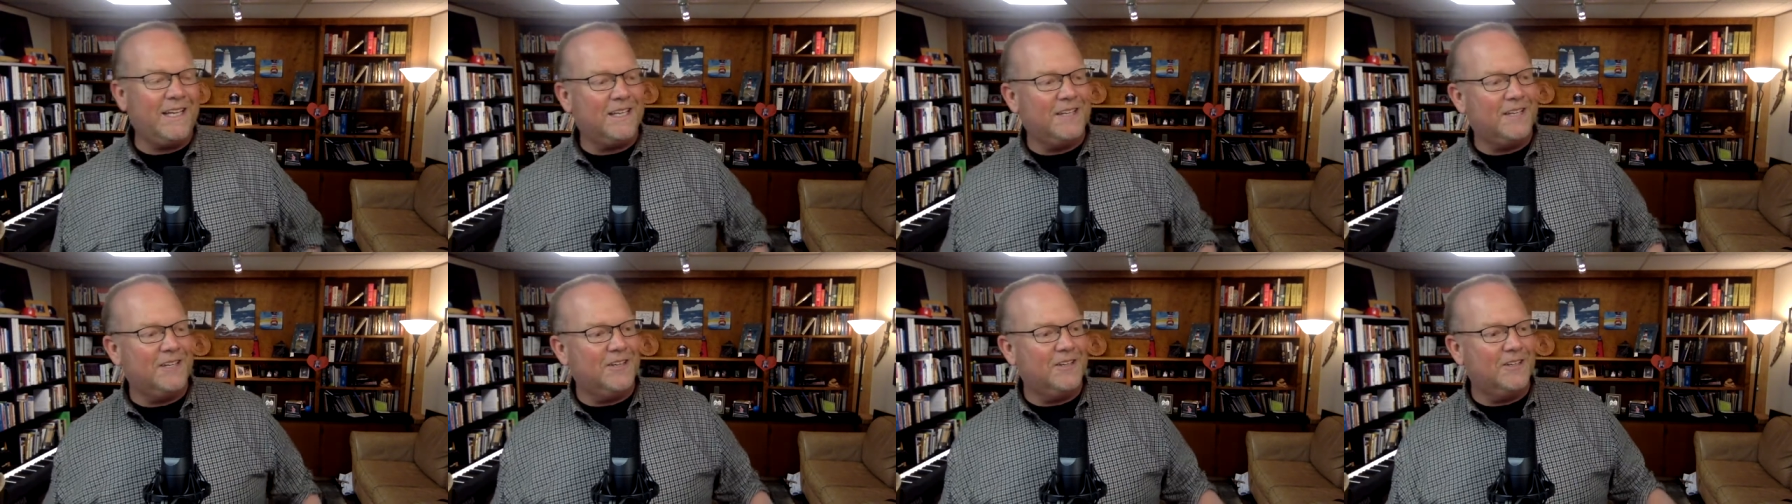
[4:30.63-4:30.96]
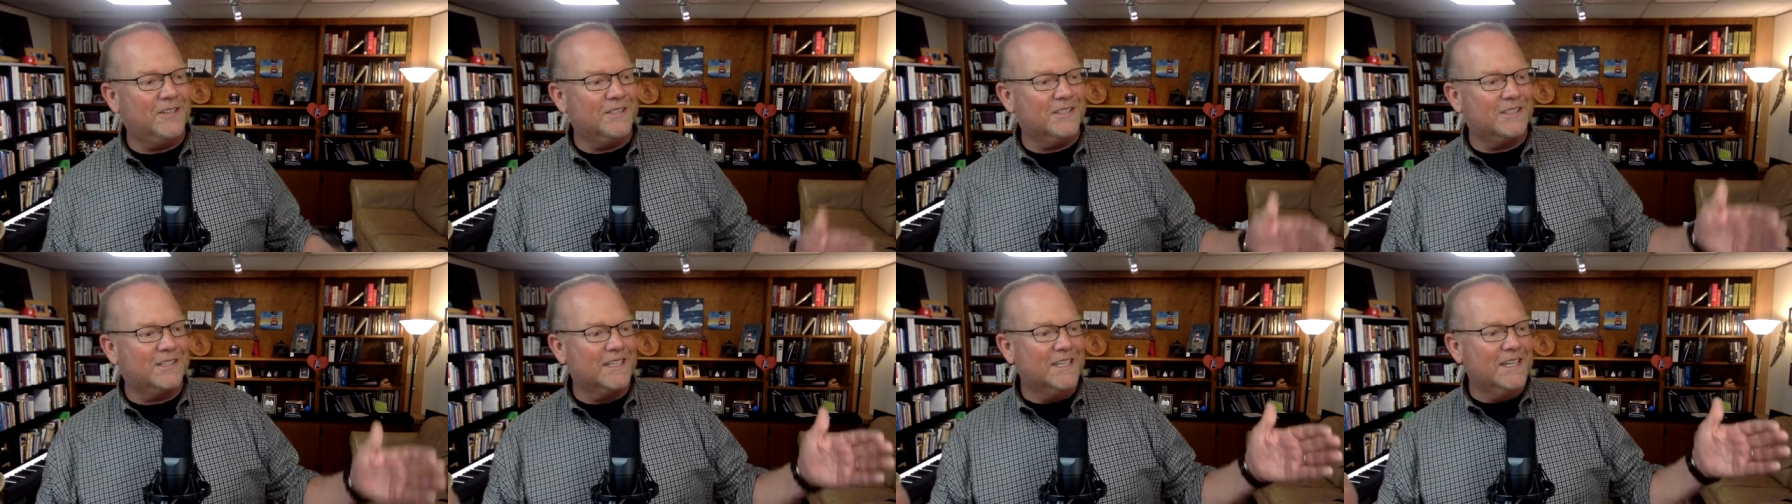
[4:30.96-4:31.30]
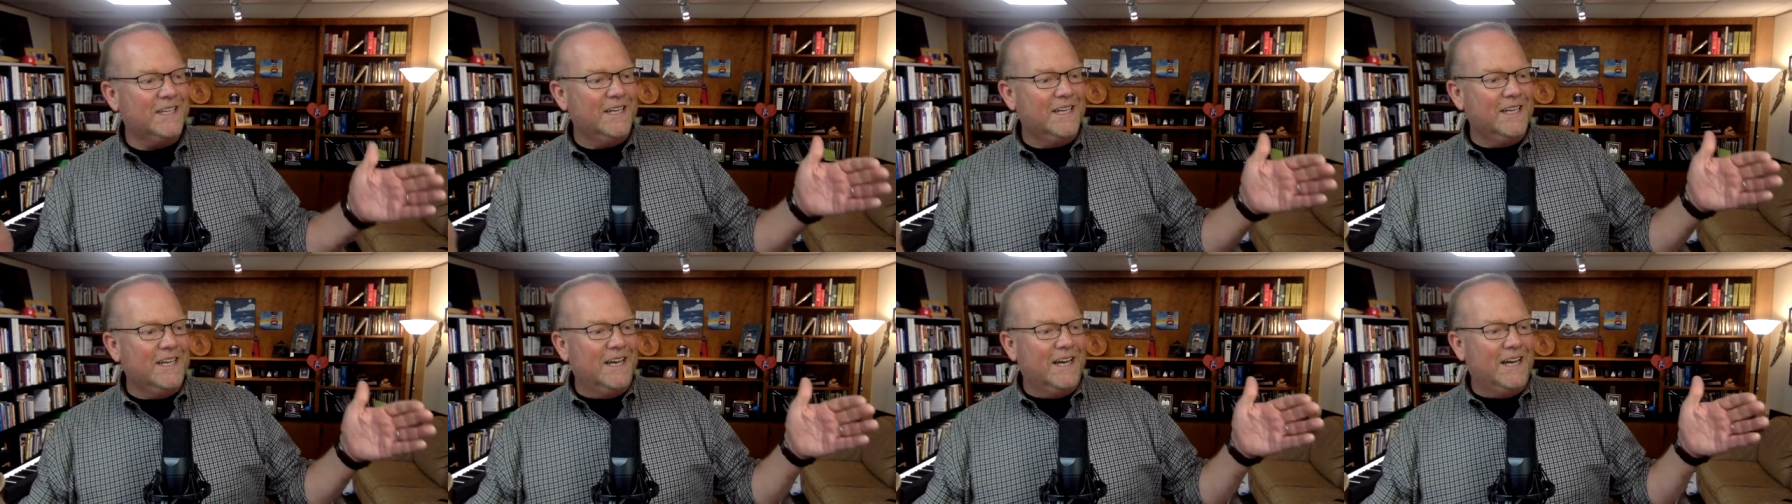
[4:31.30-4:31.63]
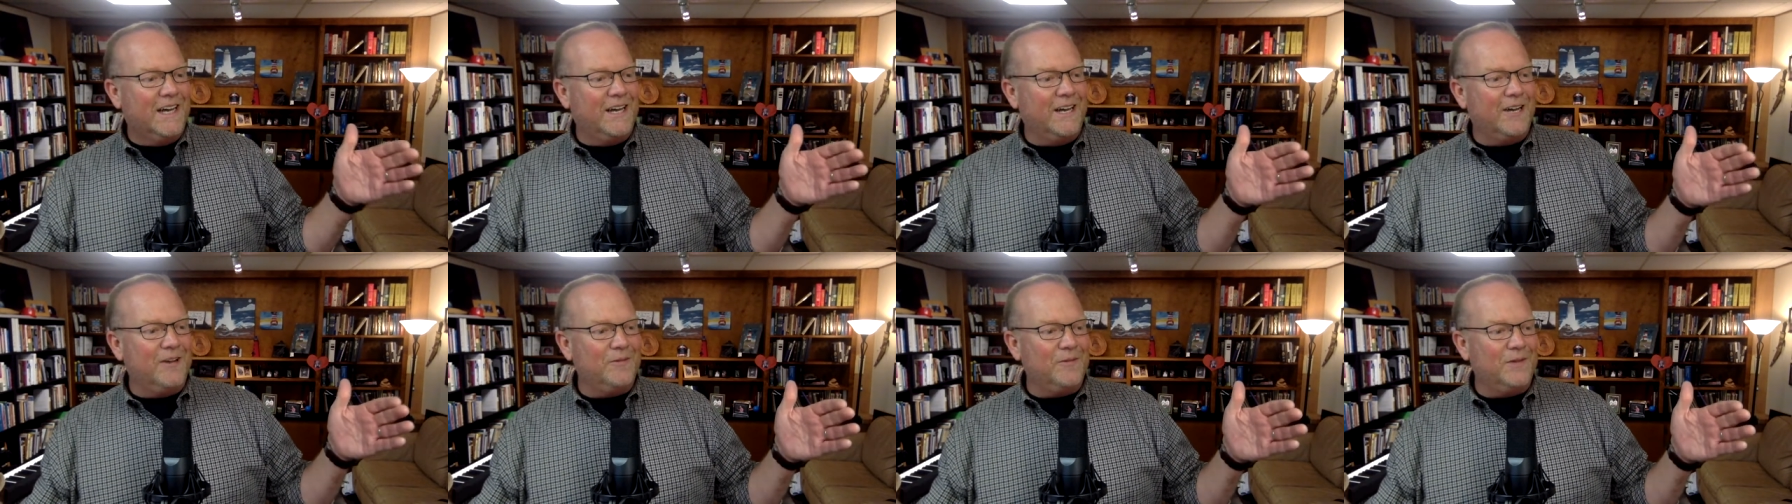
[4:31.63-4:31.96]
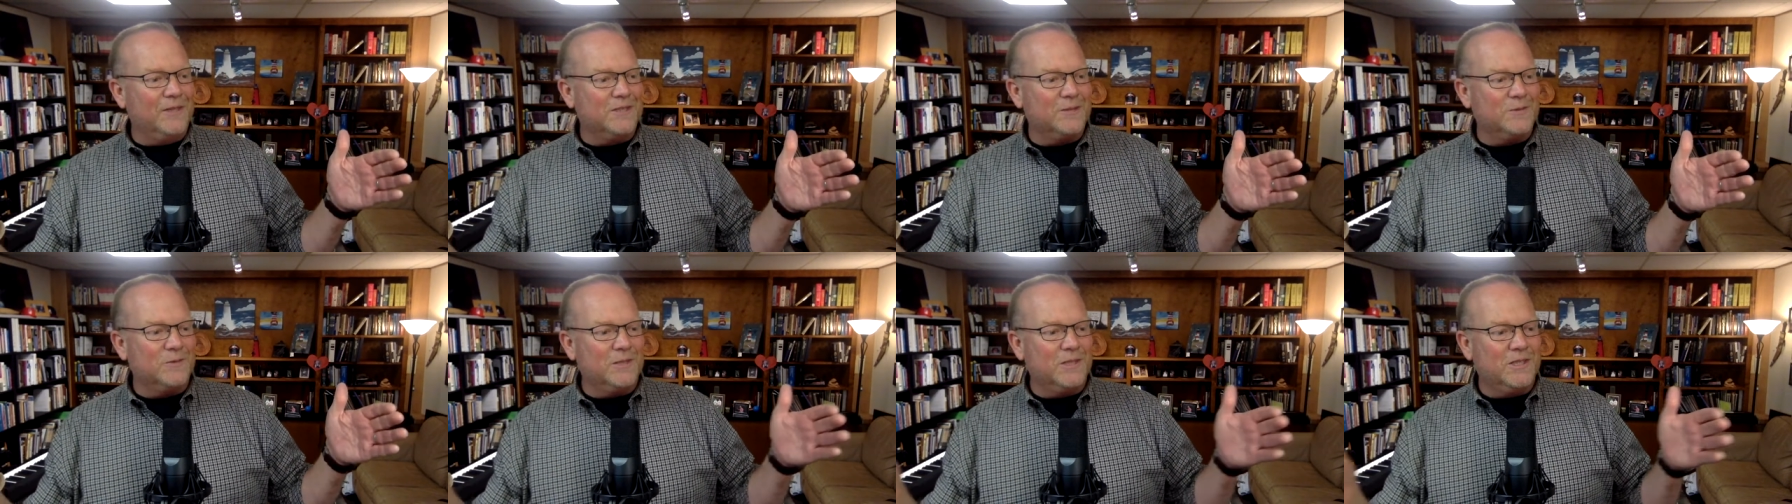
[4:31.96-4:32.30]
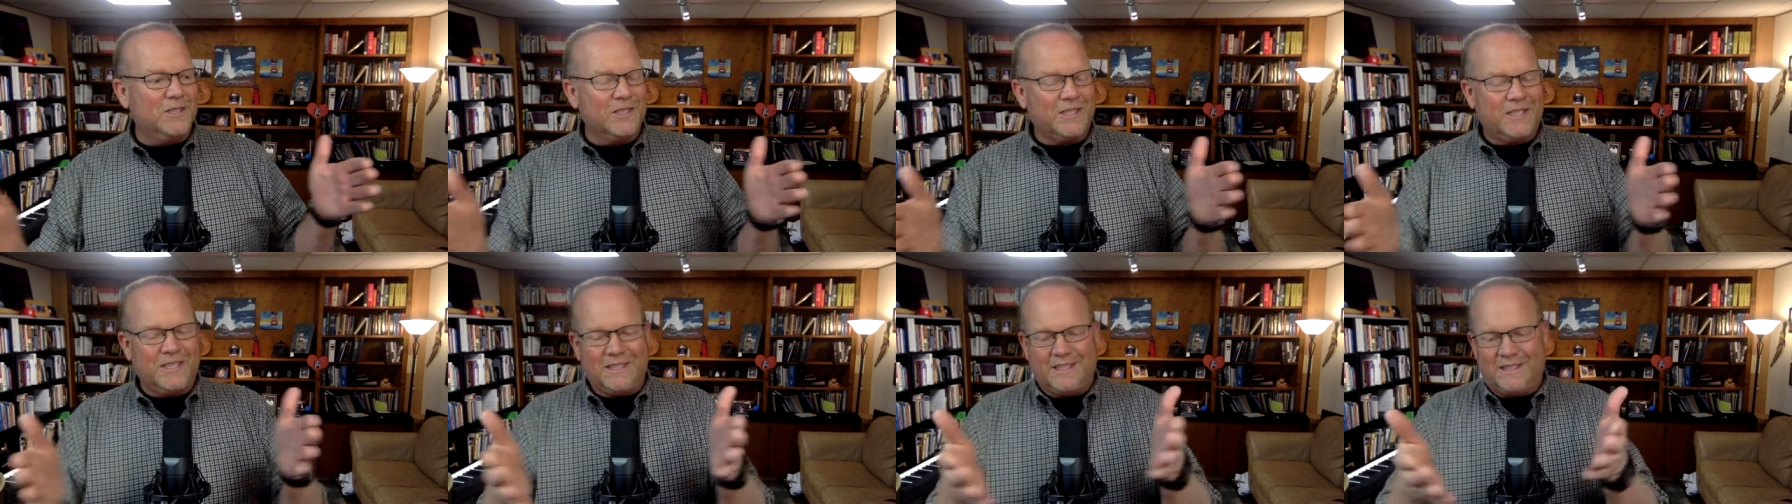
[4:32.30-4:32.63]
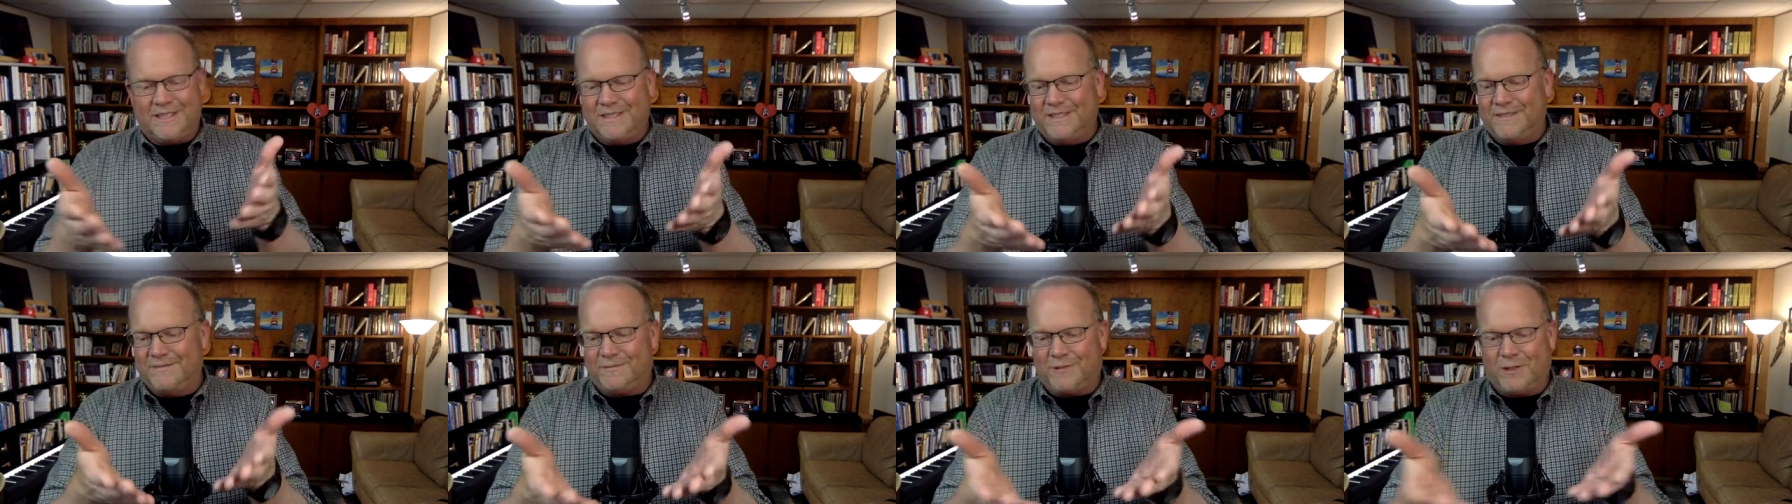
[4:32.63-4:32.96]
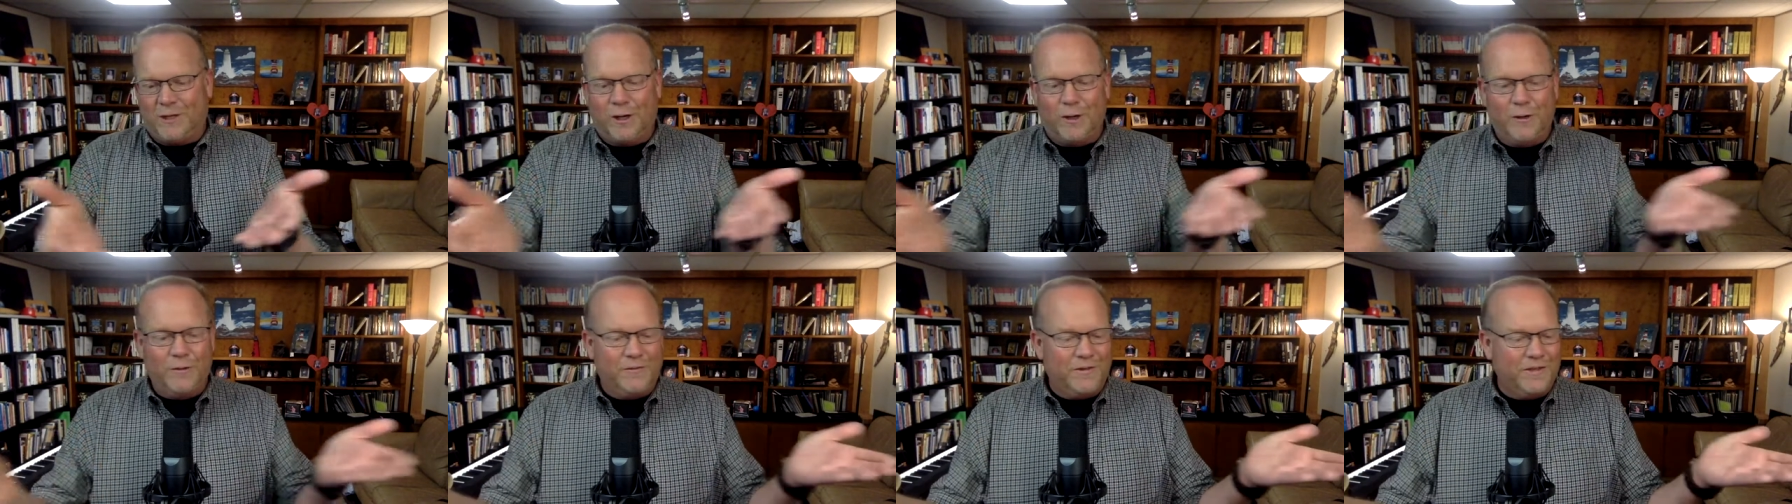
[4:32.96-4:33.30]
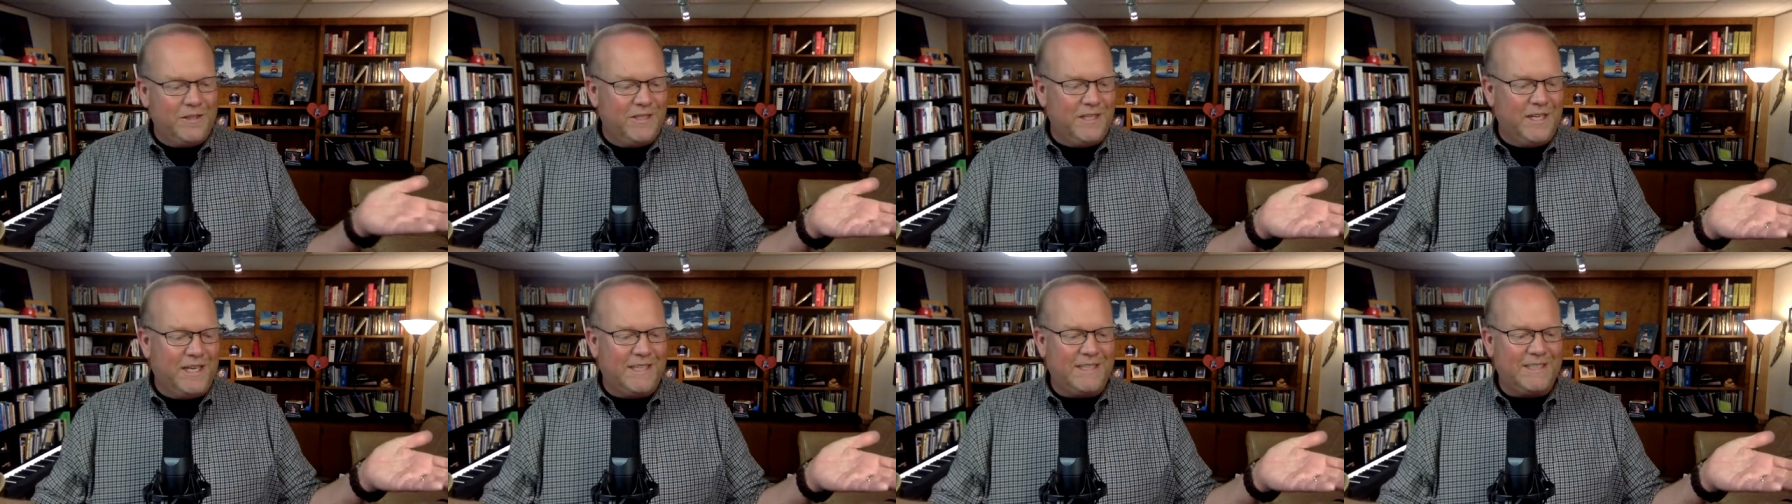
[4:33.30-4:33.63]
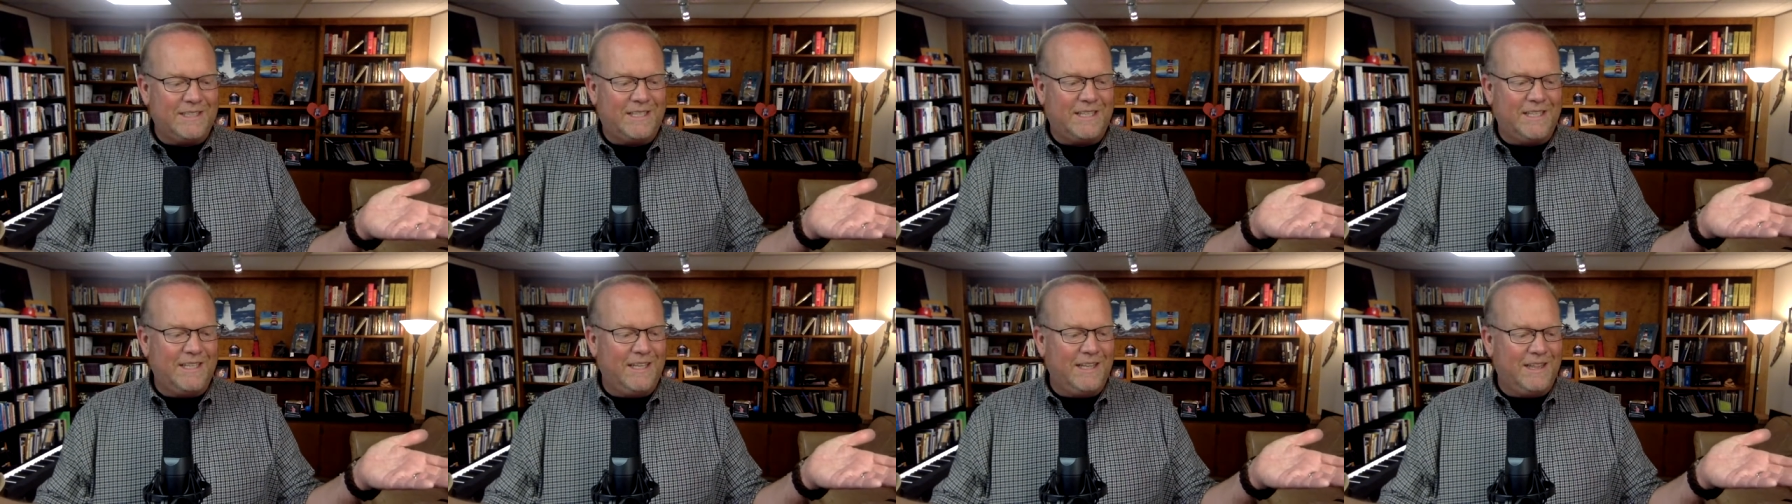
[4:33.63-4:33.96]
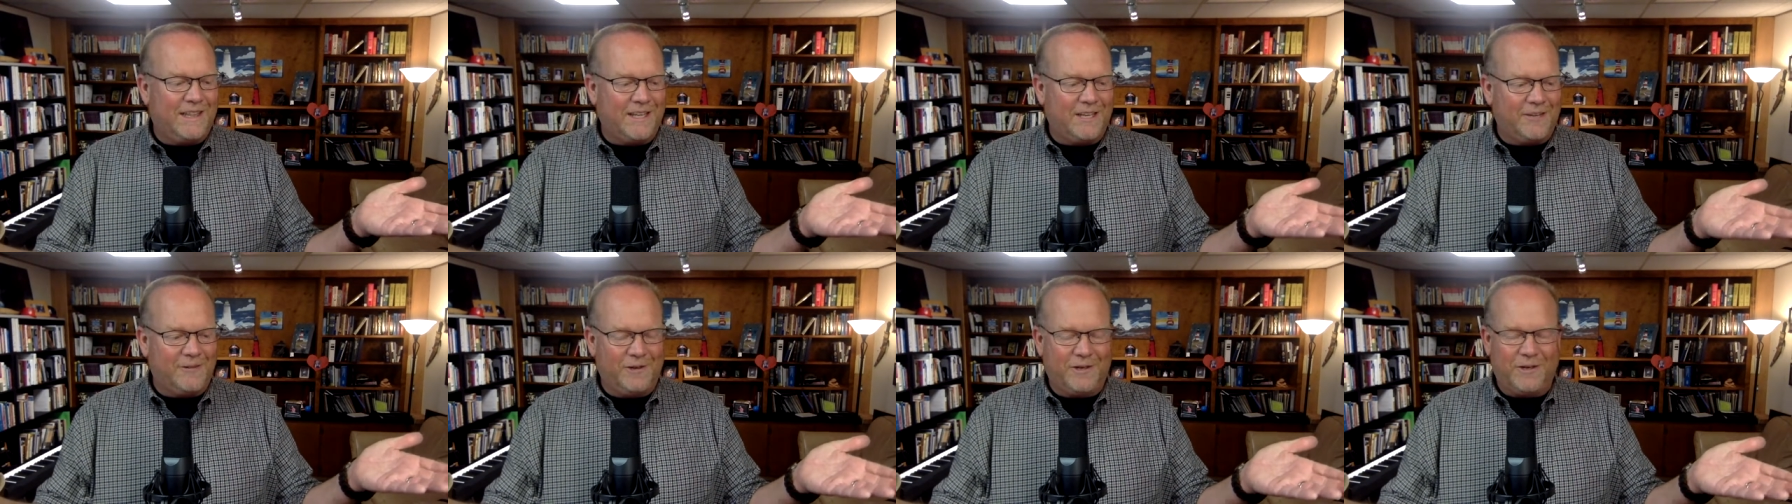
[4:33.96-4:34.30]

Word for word: You know, is um, as we look at the COVID nineteen thing,